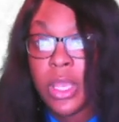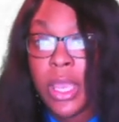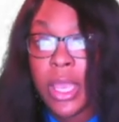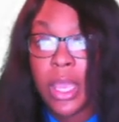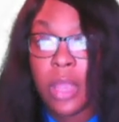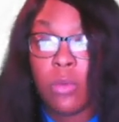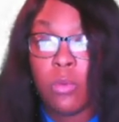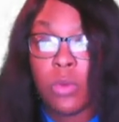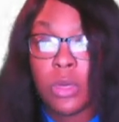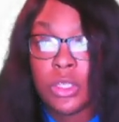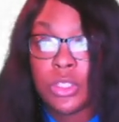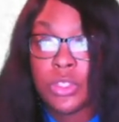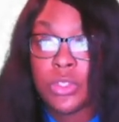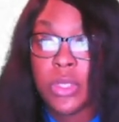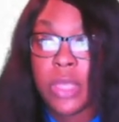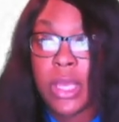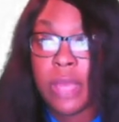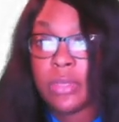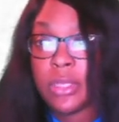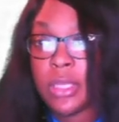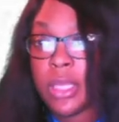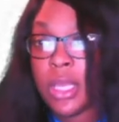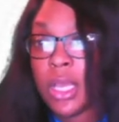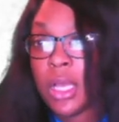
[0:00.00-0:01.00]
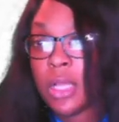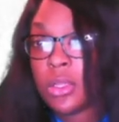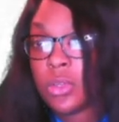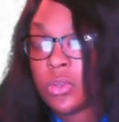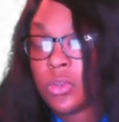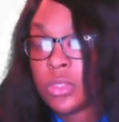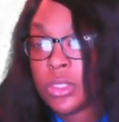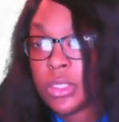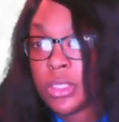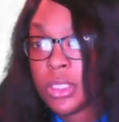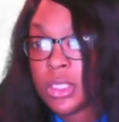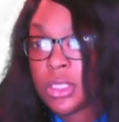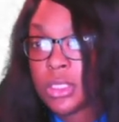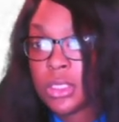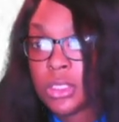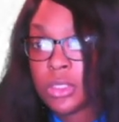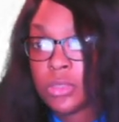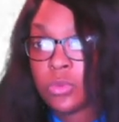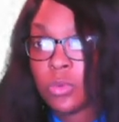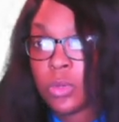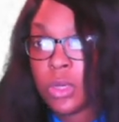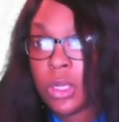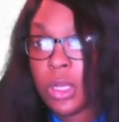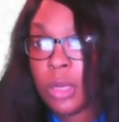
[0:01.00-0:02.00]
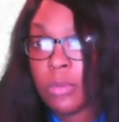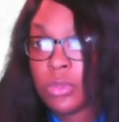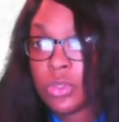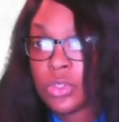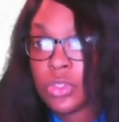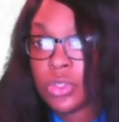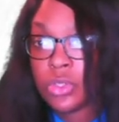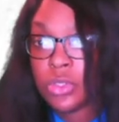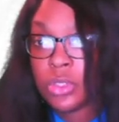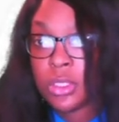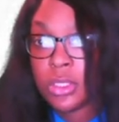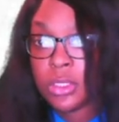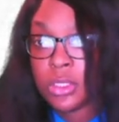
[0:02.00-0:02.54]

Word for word: And once you have it downloaded, this is what, I'm going to show you an